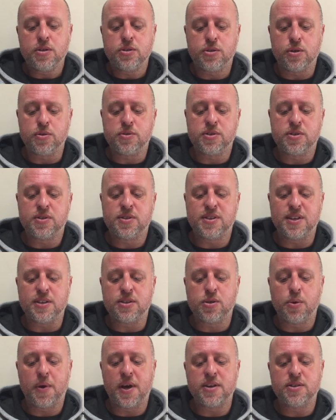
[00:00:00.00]
due to
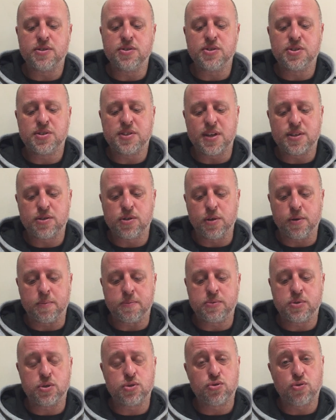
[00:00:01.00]
situations set
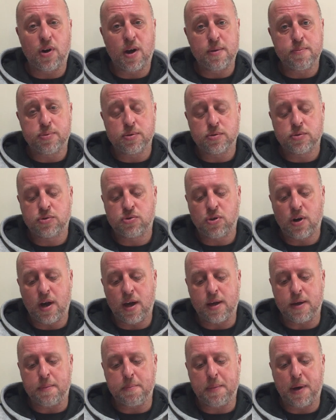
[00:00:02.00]
up to try and
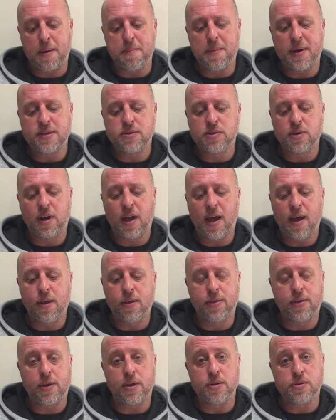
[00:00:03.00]
portray my mental
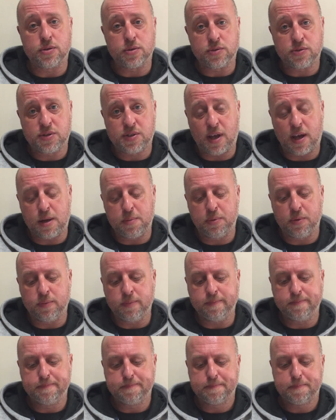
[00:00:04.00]
health as unstable.
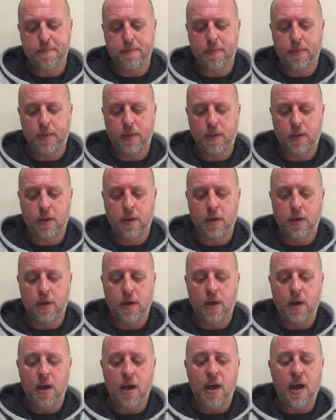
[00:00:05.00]

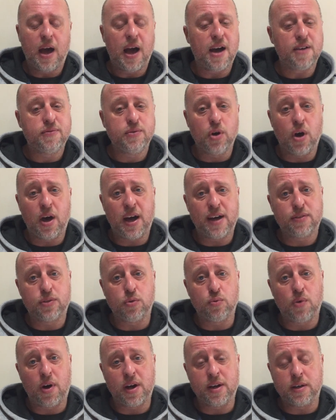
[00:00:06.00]
I've not had the
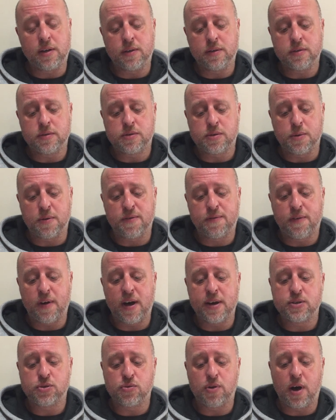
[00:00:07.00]
right to a
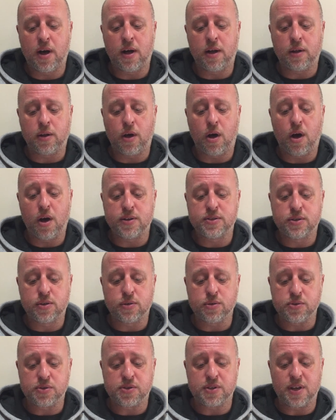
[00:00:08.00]
fair trial,
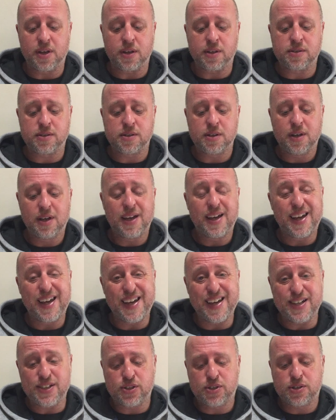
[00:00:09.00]
Article 6,
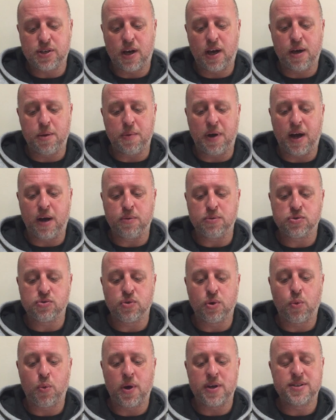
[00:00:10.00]
each time I was
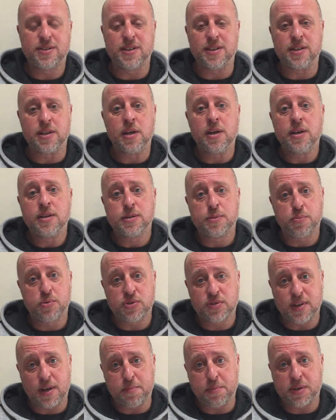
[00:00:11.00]
requested to
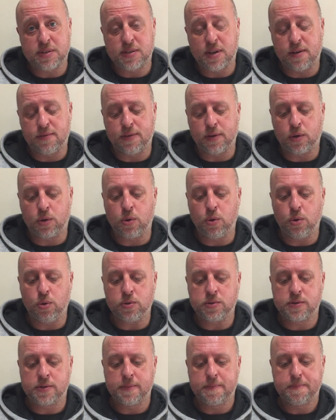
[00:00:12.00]
present myself at
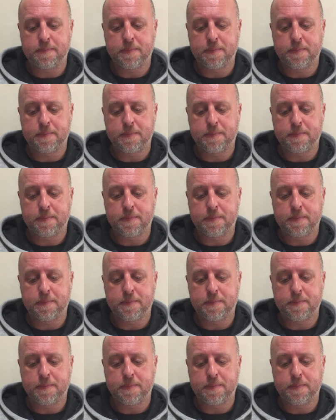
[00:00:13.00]
court.